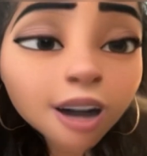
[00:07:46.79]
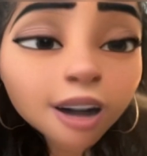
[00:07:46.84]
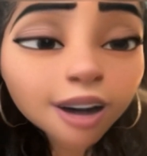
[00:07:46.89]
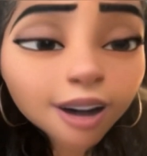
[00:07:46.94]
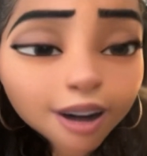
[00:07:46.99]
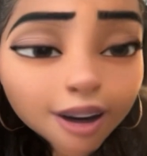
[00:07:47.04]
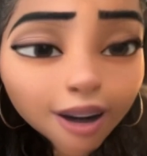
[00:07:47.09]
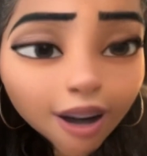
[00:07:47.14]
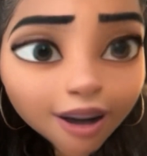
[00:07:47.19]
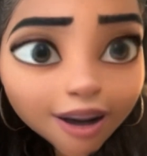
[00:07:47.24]

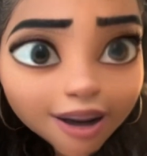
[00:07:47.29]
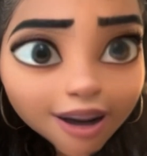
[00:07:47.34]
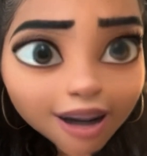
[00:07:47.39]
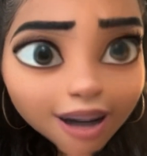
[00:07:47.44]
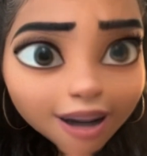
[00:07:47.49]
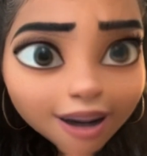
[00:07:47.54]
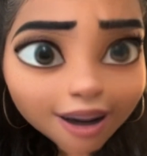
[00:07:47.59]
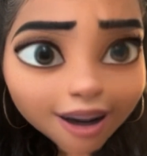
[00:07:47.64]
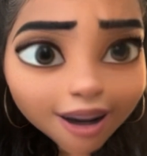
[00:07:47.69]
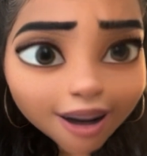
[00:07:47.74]
You
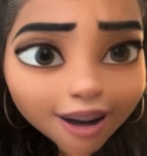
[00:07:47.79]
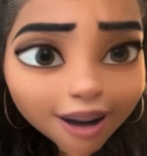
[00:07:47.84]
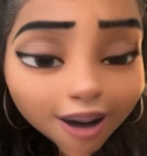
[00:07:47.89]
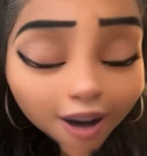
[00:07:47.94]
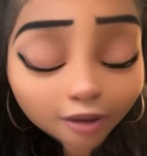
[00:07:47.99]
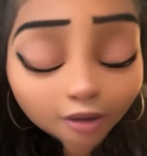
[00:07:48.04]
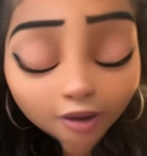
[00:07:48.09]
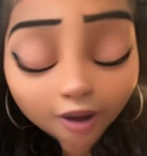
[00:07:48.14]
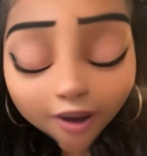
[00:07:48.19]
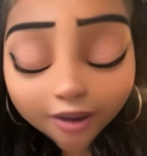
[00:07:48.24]
think
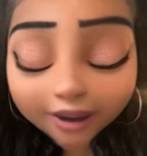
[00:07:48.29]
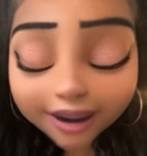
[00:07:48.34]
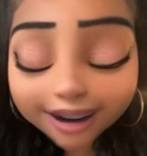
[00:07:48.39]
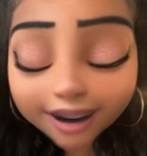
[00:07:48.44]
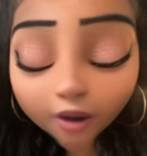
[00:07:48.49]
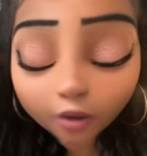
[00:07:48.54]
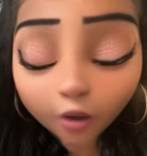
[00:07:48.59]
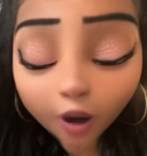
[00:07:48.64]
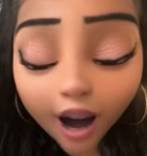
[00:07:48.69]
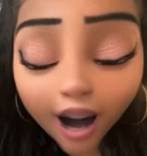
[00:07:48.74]
the
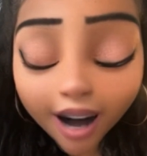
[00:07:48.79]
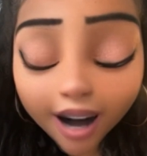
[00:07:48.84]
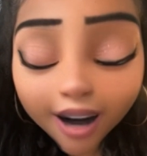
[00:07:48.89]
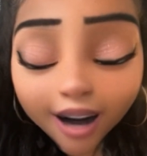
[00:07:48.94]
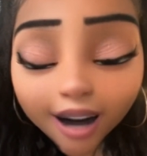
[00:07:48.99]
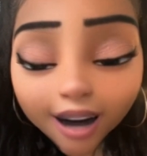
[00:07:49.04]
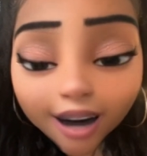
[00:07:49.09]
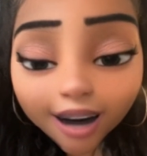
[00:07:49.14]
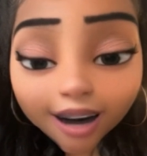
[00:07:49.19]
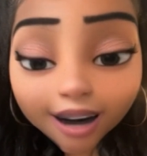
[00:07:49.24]
reason why
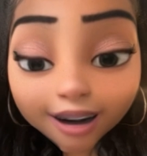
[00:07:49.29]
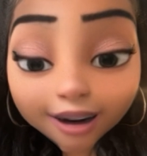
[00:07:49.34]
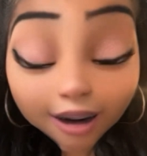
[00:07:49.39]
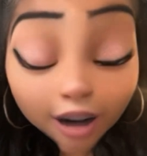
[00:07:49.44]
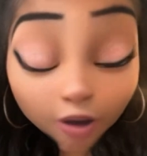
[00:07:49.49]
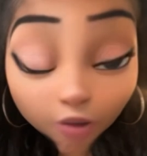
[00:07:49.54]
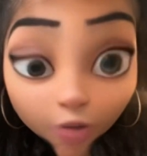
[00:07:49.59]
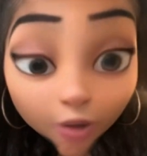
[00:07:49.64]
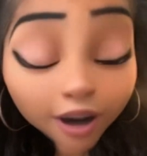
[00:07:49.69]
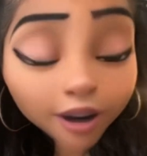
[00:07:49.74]

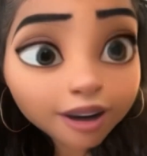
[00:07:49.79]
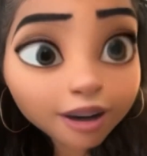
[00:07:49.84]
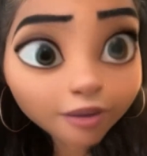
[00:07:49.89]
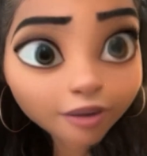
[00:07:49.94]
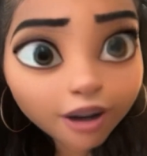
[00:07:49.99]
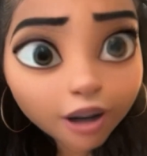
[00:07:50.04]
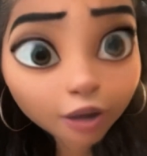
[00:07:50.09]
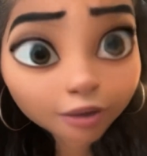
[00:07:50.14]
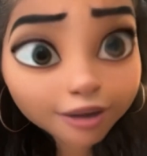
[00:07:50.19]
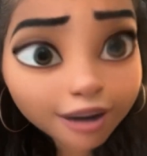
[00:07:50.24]
you'll hear in the
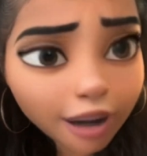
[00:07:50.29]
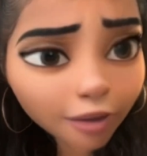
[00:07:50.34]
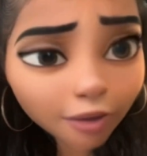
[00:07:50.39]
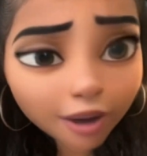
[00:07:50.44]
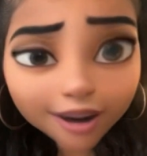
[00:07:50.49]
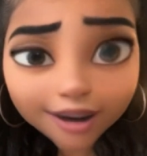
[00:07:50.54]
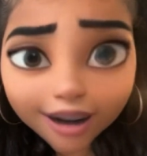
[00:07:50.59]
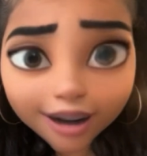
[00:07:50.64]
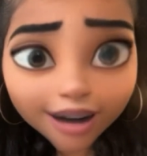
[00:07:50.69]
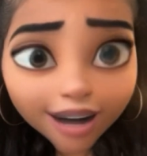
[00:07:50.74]
video of
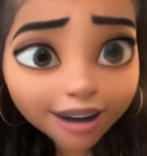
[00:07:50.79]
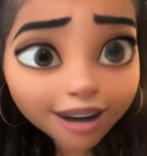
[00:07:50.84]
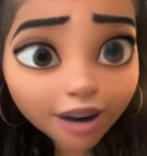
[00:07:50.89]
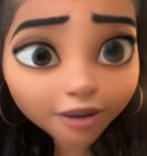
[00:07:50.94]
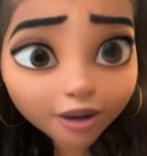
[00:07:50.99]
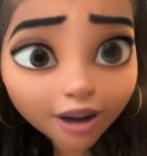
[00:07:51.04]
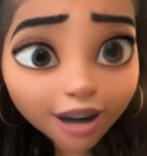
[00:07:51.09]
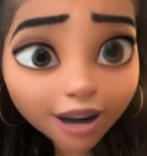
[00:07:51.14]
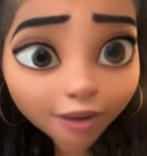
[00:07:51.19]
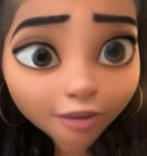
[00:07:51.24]
Tamar saying they
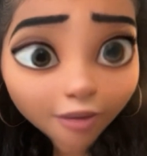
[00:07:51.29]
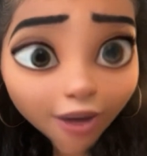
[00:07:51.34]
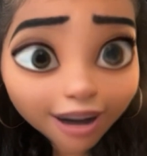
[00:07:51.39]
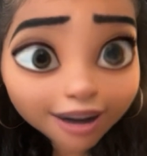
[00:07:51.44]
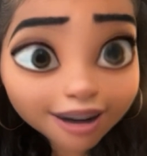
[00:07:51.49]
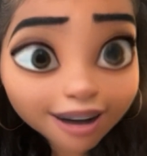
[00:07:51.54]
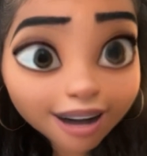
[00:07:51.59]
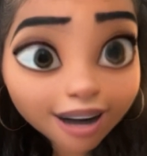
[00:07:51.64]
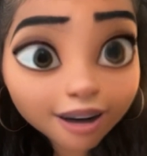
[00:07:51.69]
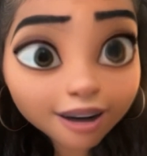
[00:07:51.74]
never getting
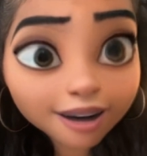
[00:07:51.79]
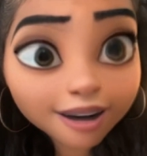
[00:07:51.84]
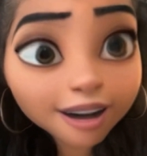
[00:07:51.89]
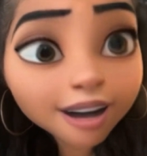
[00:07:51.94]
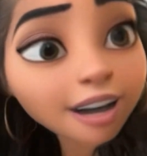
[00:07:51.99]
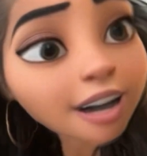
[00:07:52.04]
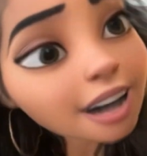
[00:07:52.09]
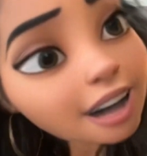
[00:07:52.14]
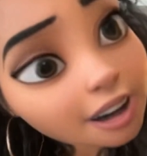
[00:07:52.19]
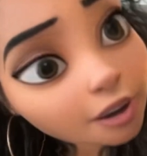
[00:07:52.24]
back together
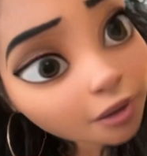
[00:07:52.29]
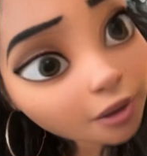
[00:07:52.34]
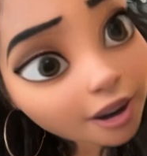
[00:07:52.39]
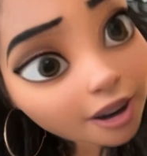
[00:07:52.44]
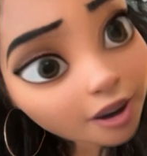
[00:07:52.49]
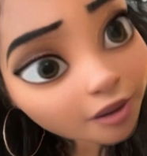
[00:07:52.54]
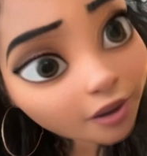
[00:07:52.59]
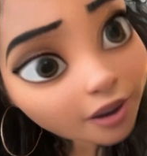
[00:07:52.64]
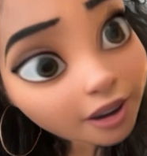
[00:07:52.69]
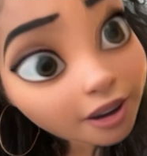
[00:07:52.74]
is
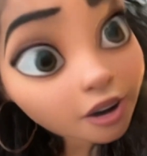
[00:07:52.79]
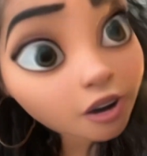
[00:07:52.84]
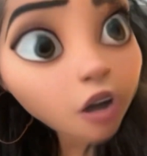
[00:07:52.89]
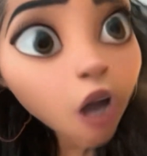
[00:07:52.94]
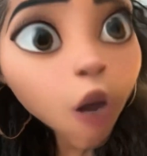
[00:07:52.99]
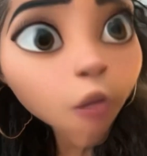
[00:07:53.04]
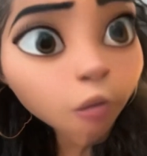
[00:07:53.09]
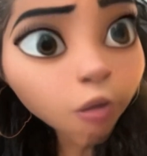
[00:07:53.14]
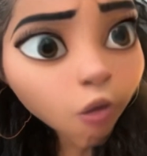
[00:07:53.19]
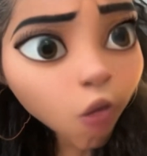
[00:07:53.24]
because Vince is
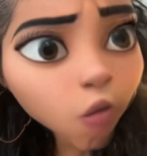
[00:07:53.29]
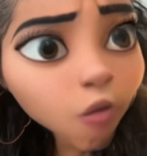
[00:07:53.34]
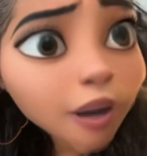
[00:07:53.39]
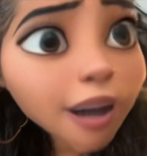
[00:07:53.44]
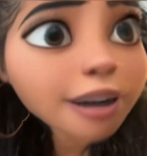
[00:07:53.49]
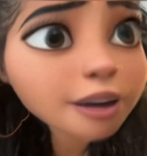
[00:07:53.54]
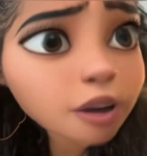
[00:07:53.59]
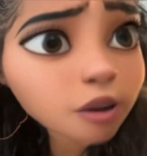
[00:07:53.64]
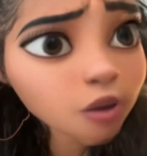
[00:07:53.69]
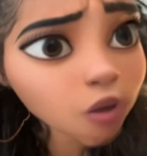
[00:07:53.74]

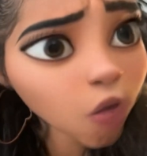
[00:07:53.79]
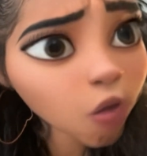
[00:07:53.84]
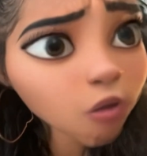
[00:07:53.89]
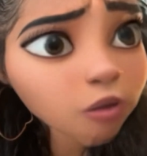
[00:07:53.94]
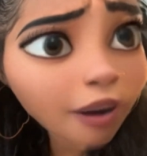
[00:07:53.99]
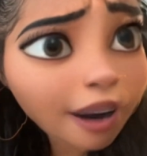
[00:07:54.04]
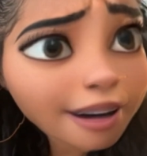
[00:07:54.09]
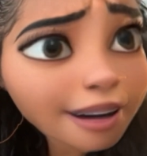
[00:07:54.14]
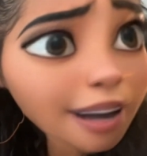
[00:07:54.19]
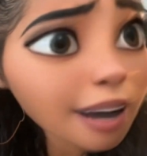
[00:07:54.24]
broke as a joke
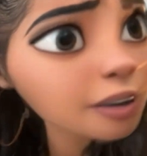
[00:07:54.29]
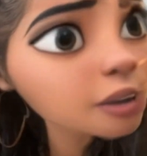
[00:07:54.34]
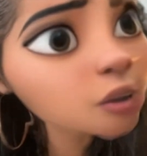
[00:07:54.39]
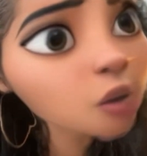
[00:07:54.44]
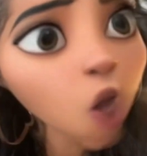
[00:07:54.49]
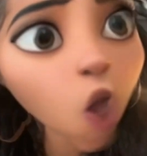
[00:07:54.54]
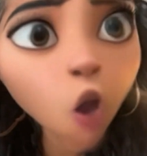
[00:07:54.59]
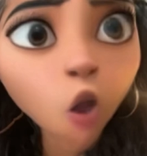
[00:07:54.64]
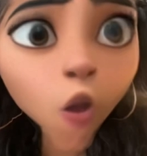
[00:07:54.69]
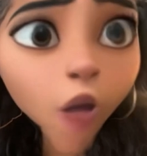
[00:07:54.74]
right now, and
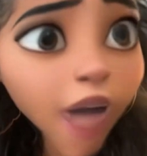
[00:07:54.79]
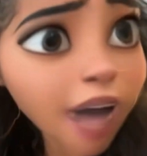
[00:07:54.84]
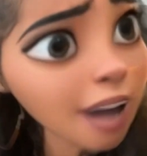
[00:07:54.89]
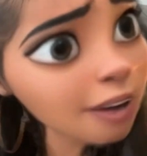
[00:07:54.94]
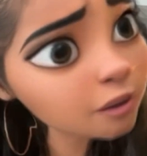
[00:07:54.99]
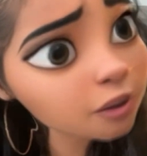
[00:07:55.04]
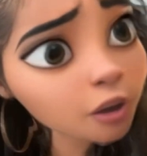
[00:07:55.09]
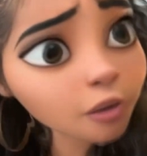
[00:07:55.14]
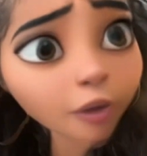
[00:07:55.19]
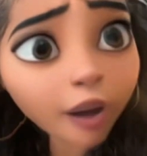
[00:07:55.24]
oh,
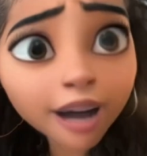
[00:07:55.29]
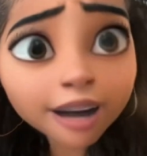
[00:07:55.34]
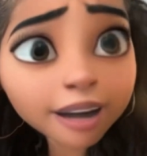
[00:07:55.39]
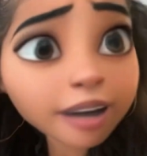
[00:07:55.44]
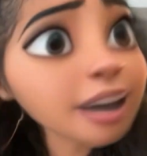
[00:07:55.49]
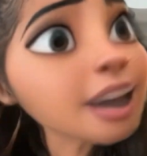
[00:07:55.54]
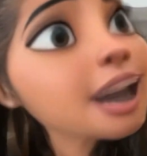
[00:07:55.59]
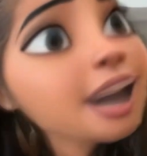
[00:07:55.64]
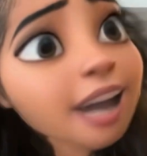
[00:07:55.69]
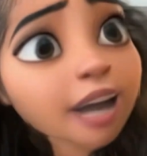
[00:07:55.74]

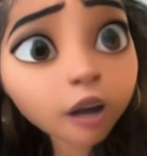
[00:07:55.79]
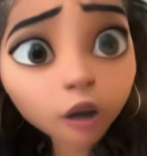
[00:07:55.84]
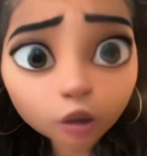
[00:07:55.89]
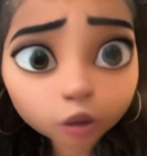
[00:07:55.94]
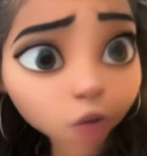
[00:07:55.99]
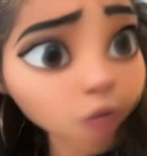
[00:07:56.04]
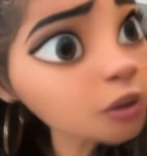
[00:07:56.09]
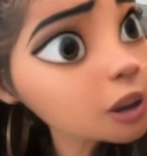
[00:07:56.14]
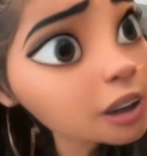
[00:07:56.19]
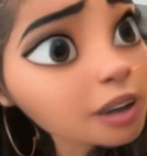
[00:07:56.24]
everybody,
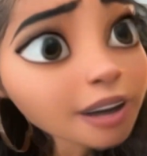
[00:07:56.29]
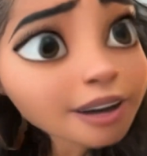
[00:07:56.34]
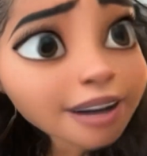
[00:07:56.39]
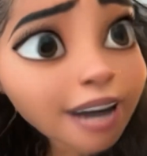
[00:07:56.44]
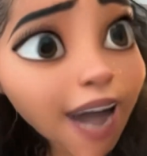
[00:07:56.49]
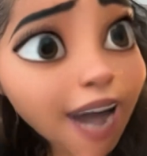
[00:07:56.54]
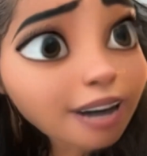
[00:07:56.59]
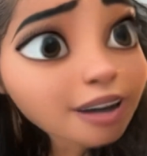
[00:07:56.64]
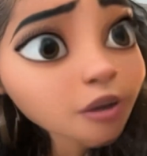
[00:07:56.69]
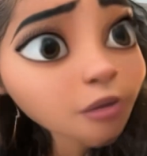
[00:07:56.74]
including the
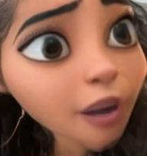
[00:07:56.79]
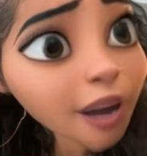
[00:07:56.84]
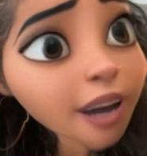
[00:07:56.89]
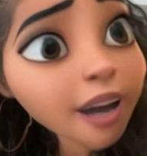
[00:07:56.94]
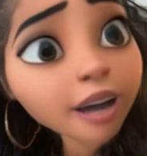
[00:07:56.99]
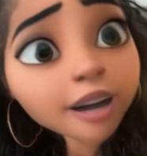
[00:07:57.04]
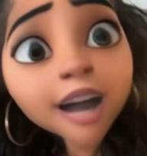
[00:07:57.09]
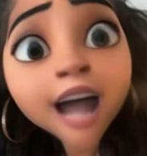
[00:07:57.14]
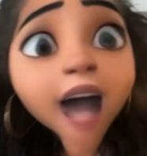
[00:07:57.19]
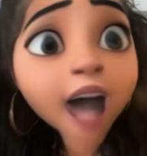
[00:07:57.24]
tax
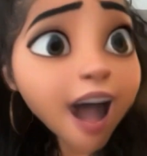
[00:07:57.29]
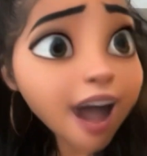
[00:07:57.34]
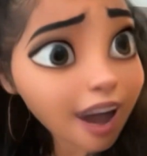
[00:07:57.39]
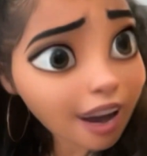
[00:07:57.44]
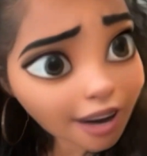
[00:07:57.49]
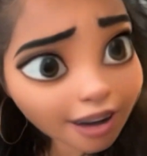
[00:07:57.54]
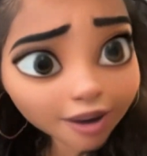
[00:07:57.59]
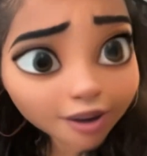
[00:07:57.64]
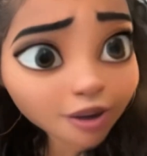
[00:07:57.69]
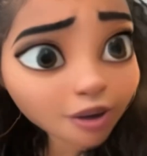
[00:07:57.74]
man
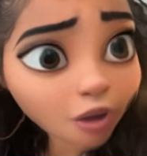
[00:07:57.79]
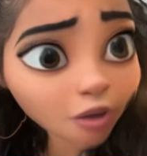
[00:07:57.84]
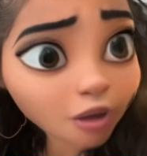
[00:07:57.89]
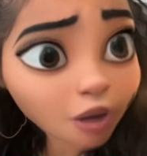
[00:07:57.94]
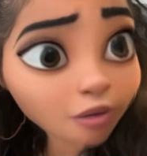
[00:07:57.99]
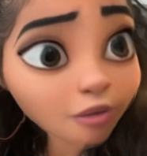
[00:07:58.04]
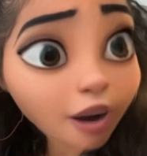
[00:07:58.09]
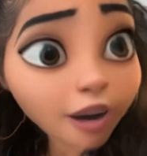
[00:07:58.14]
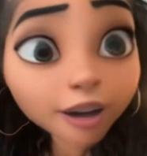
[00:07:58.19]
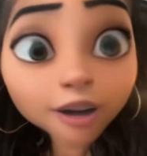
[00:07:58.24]
and
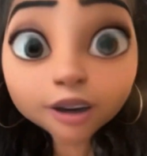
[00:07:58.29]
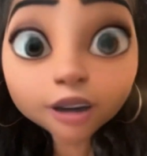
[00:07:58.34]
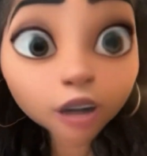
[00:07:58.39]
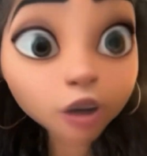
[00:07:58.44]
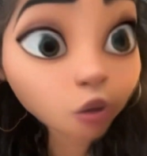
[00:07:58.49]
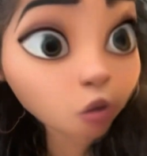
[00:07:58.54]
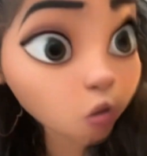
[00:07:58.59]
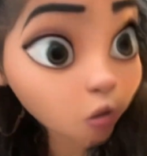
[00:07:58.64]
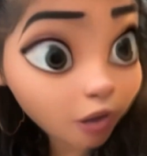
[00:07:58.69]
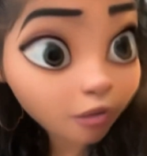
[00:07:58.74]
Sony Records
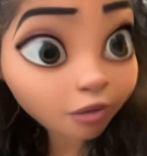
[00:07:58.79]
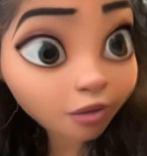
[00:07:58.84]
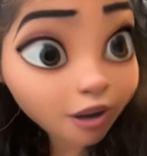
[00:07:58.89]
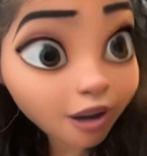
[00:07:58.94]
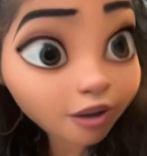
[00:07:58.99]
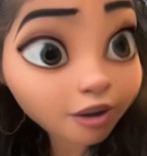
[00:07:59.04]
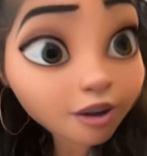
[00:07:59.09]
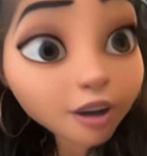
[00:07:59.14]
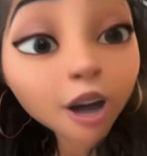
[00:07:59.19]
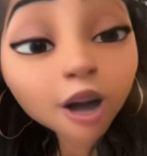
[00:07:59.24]
and whoever
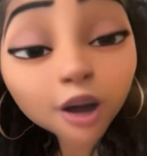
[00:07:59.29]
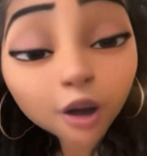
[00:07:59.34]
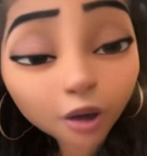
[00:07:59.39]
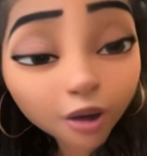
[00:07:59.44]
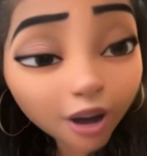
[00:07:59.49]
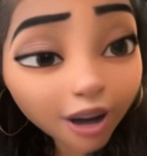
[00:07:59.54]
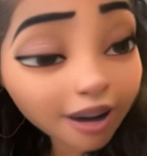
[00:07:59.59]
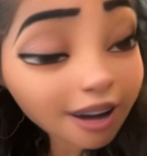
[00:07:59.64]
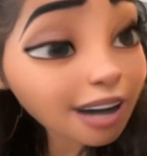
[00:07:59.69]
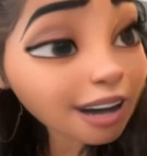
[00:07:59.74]
else, you
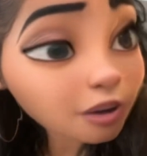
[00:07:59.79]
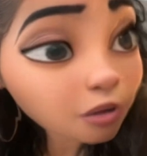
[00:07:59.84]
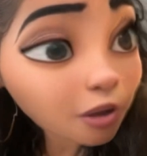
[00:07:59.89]
think that's